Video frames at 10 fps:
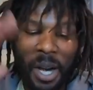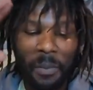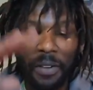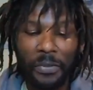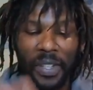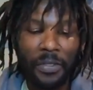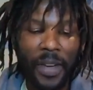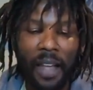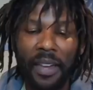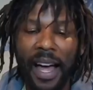but Fee
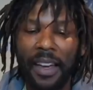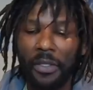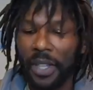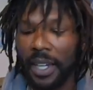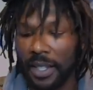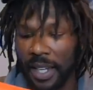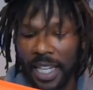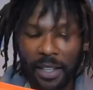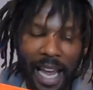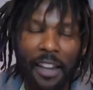found the iHealthEase and
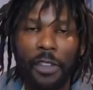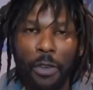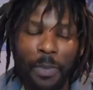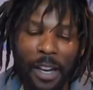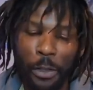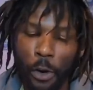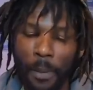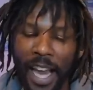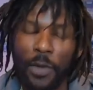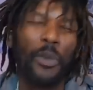he was about to throw it
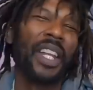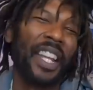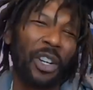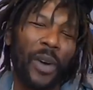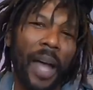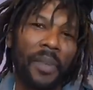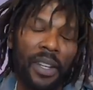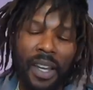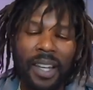back, so I went ahead and grabbed it.